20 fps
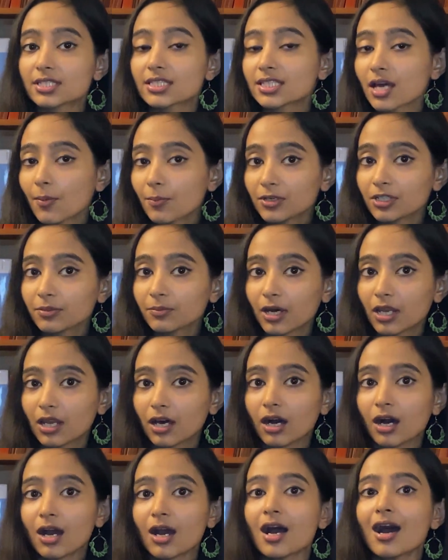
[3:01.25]

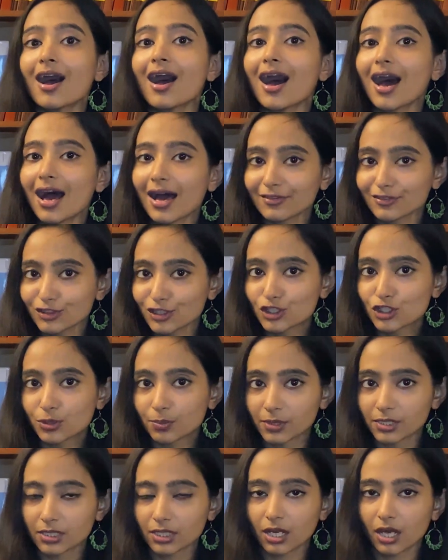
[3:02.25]
Sabarimala and the
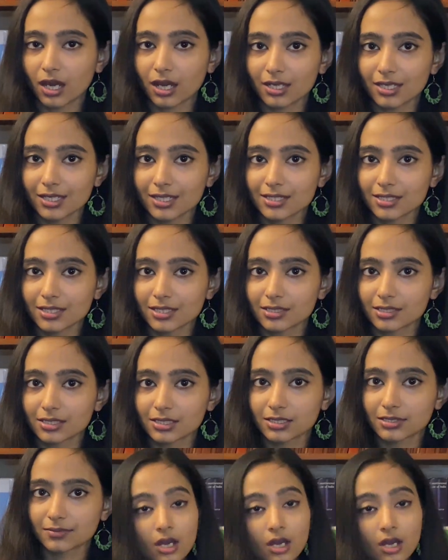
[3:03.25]
triple talaq cases.